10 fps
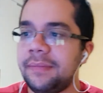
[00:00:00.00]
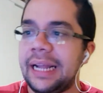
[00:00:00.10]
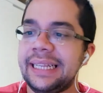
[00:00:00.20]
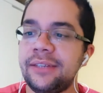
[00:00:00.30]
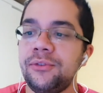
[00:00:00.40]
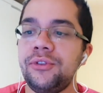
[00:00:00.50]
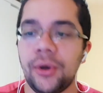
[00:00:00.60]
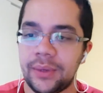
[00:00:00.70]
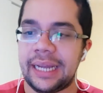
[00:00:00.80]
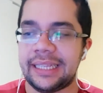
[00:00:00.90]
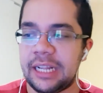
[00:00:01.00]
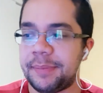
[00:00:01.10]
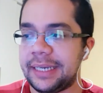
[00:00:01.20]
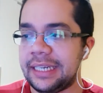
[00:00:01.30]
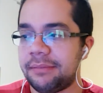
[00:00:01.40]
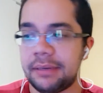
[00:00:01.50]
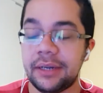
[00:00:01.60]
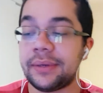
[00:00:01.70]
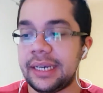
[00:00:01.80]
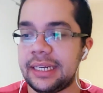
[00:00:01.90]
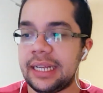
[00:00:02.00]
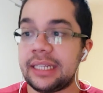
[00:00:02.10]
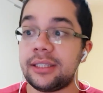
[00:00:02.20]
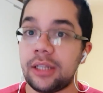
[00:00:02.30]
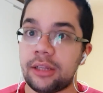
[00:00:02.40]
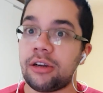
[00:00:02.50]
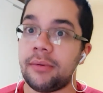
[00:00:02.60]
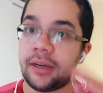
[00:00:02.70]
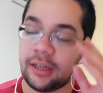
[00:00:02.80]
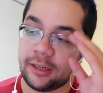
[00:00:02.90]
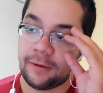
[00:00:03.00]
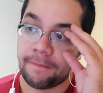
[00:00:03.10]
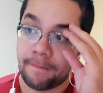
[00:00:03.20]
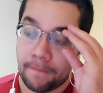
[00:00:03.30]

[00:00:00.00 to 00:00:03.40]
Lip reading: I still don't like this beginning, but okay, let's not talk about it.